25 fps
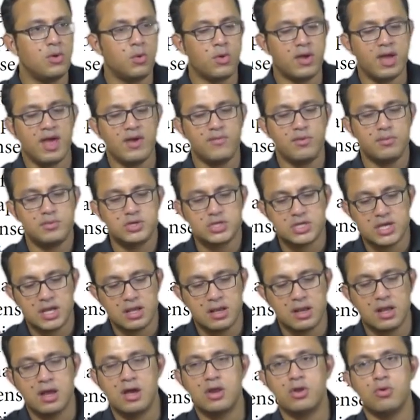we have a
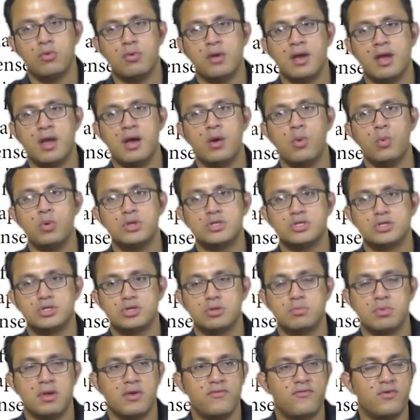machine gun over here, which
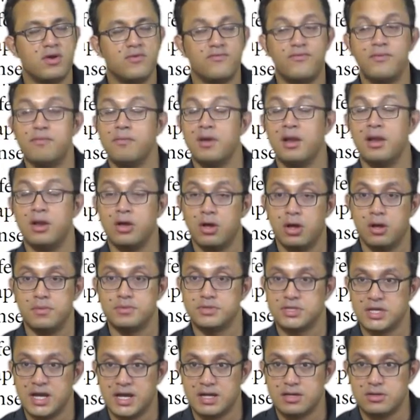should be a very familiar
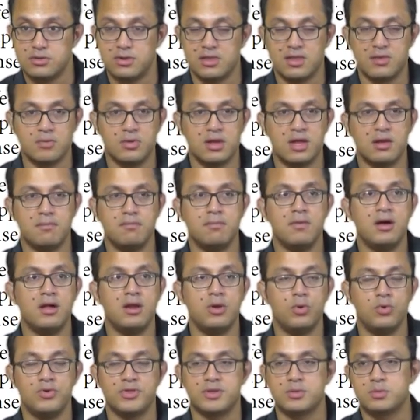object to someone like
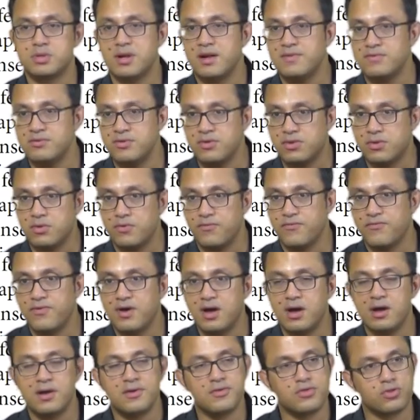Marlowe, who's traveled so
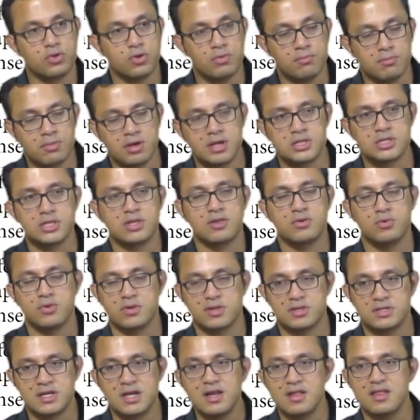far, so much,
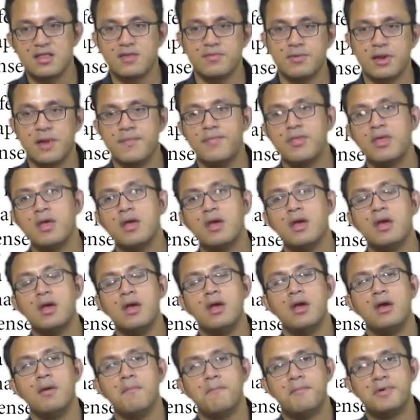so extensively.
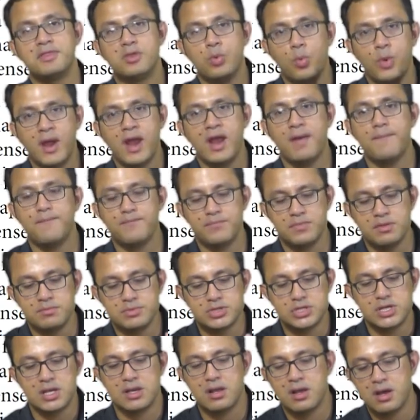But the way
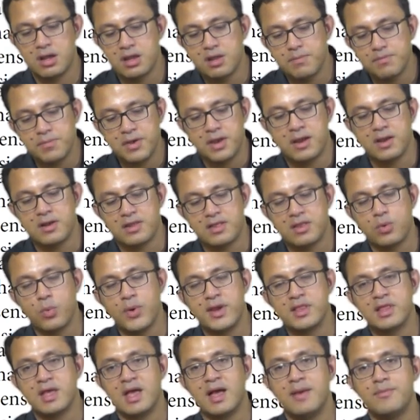the machine gun appears,
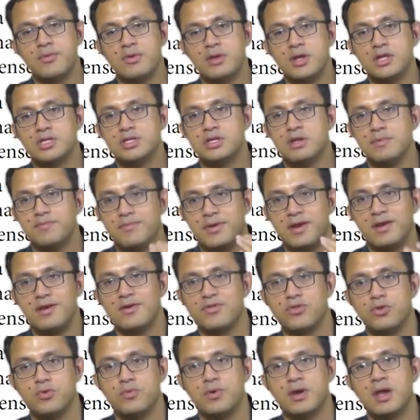the way the ammunition
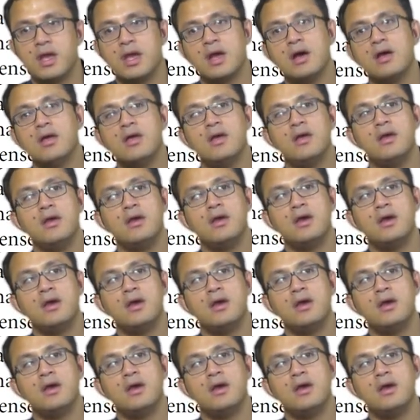appears over here,